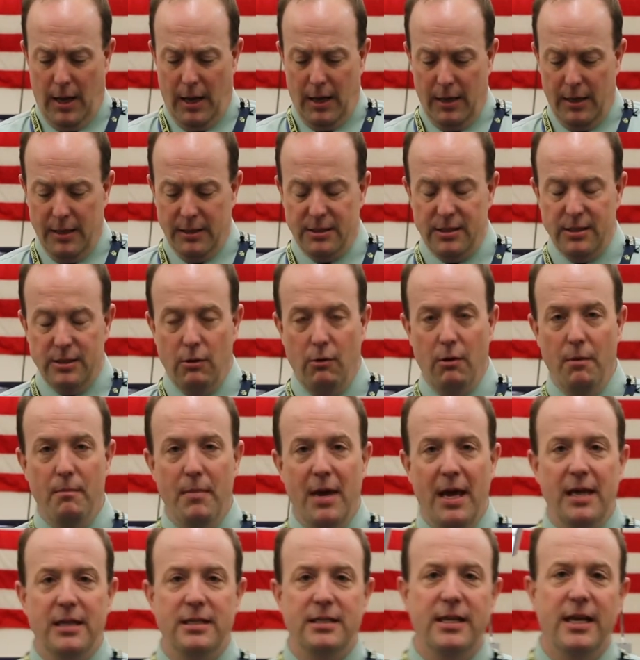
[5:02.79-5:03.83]
It is so
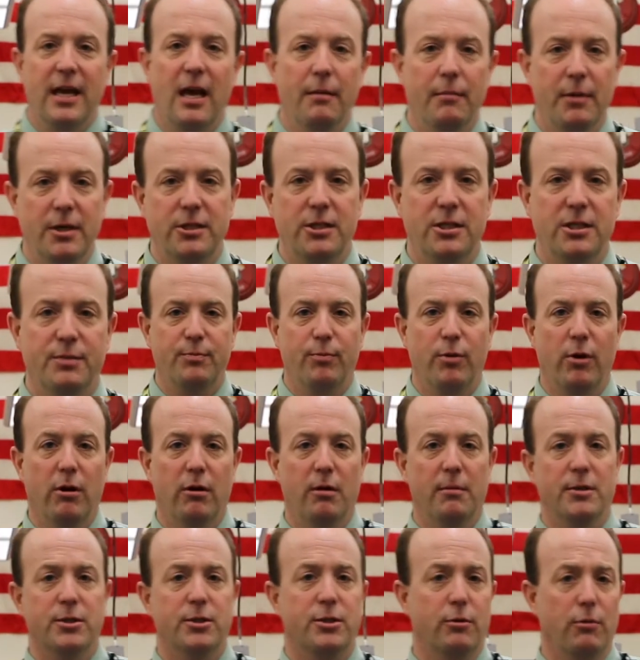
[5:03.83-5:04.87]
amazing how much
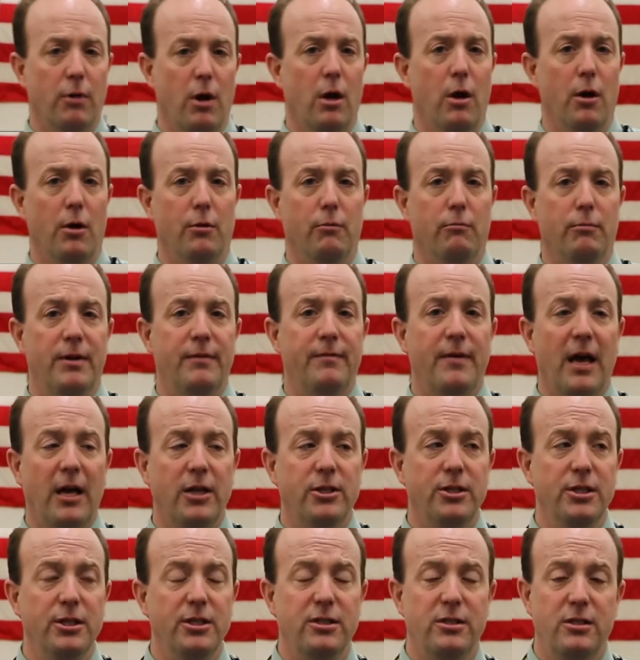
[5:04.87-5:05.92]
program has grown. We've
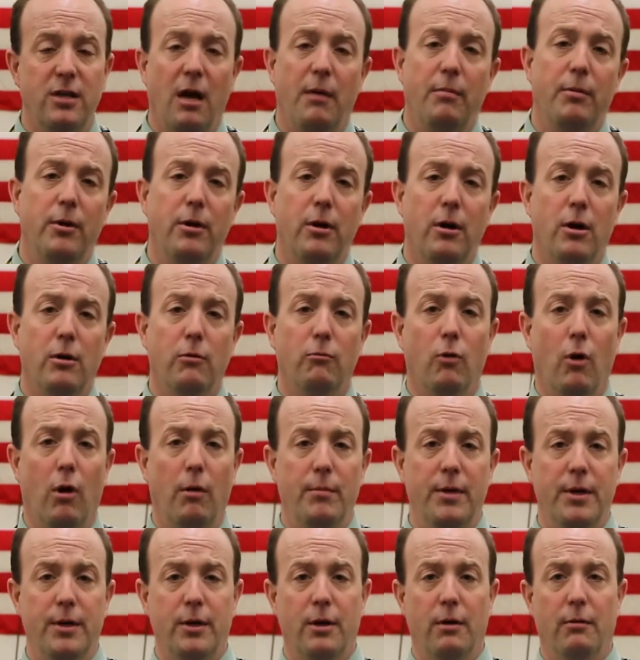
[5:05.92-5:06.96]
actually doubled our
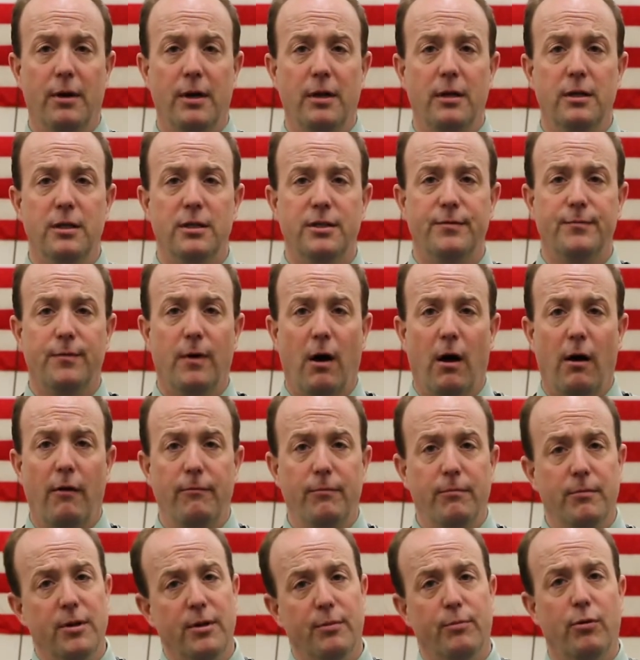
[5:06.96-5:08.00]
enrollment going into this fall
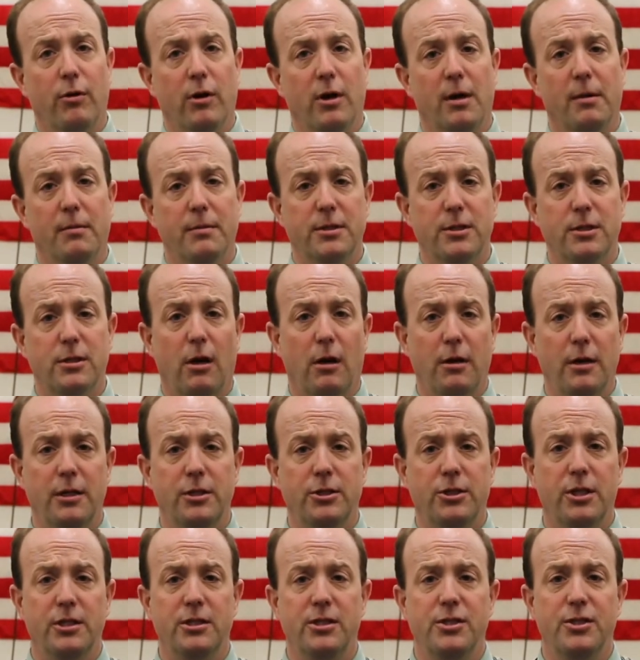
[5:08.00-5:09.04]
when the program was
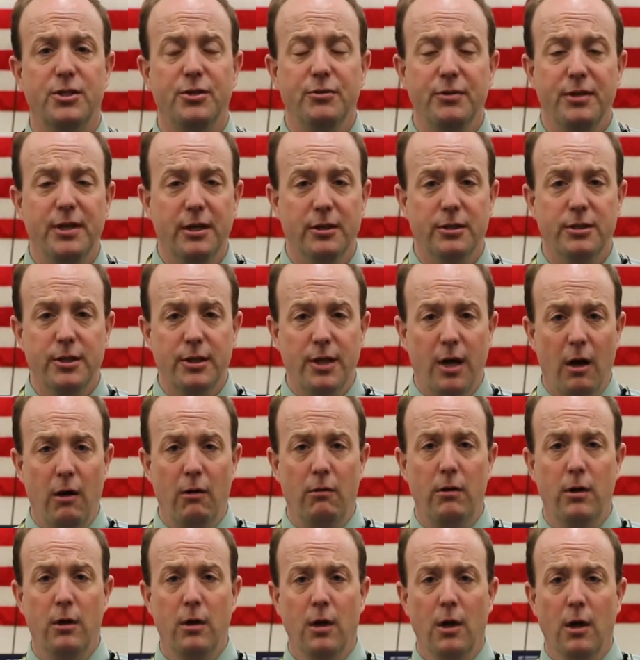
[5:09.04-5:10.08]
started just two years
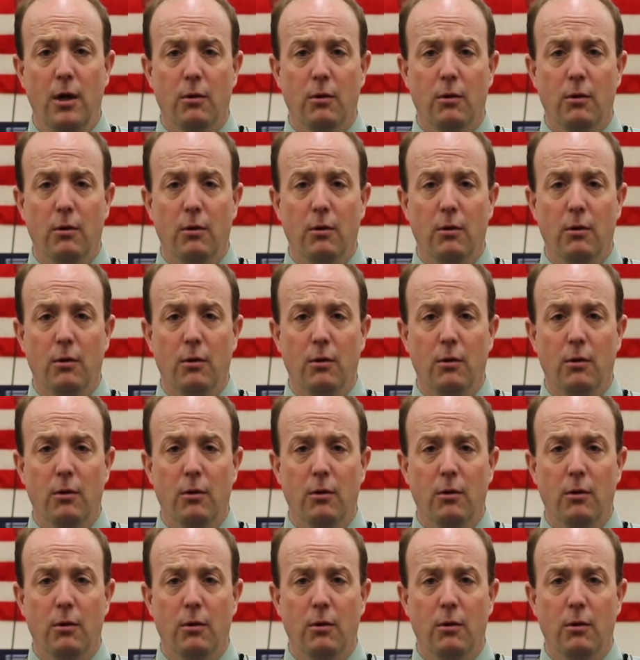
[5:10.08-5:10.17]
ago.